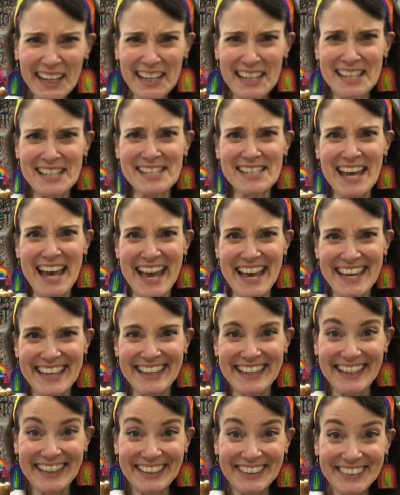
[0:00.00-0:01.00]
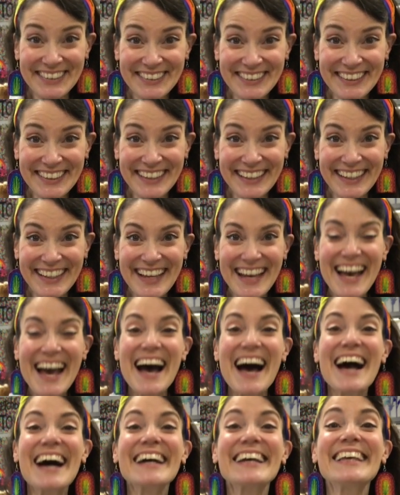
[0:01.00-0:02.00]
is a kiln?
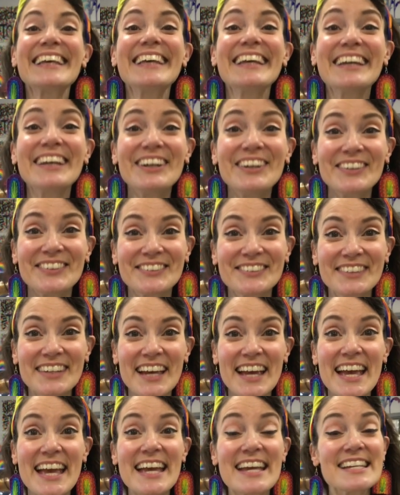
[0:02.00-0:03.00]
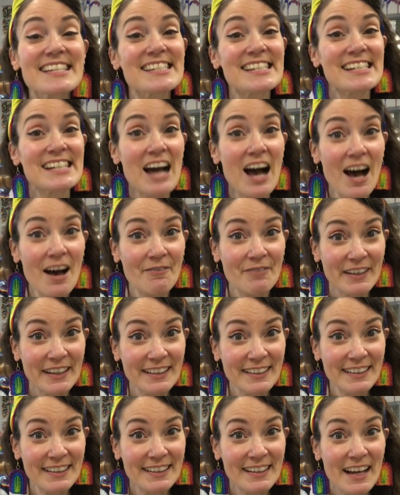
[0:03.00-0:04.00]
A kiln is an
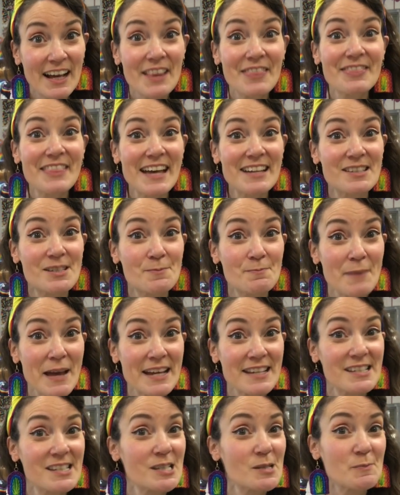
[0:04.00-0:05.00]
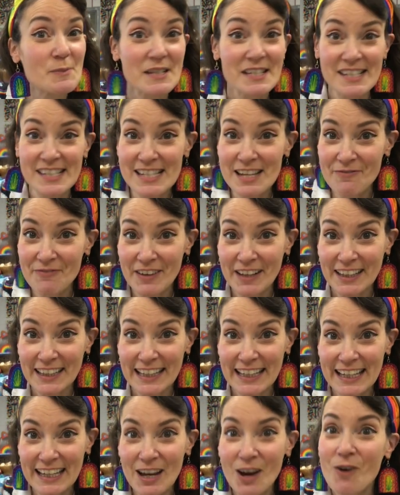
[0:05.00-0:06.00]
oven that's made
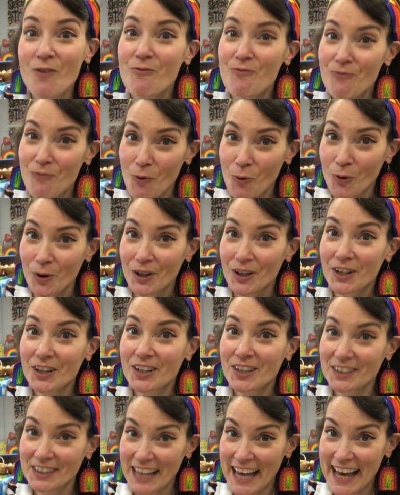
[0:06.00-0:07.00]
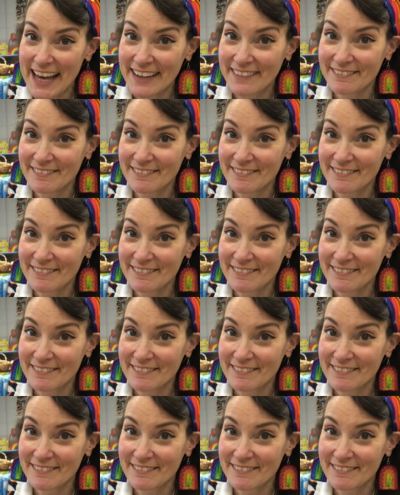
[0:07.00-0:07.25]
specifically for clay.